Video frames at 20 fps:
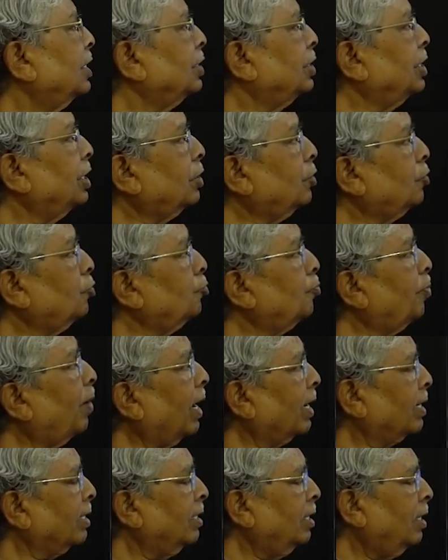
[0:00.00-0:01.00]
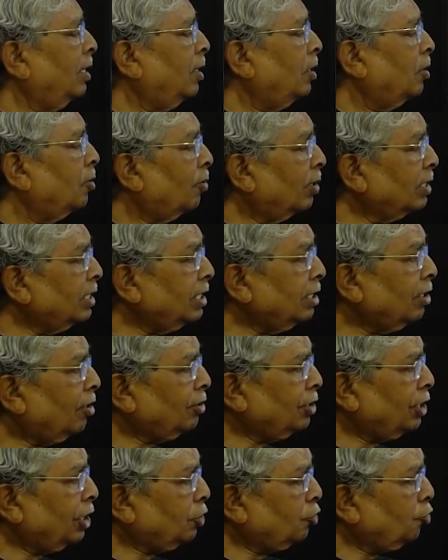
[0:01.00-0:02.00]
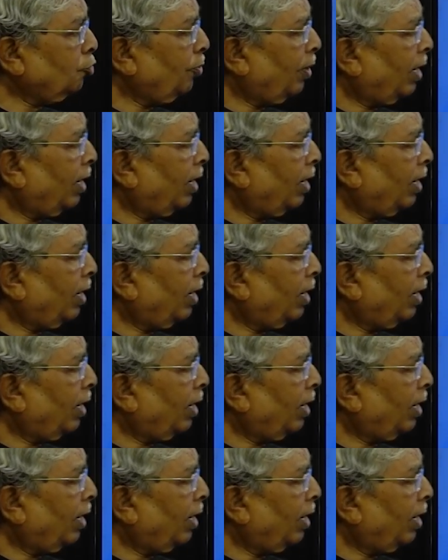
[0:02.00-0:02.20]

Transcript: z2 bar. What is our z2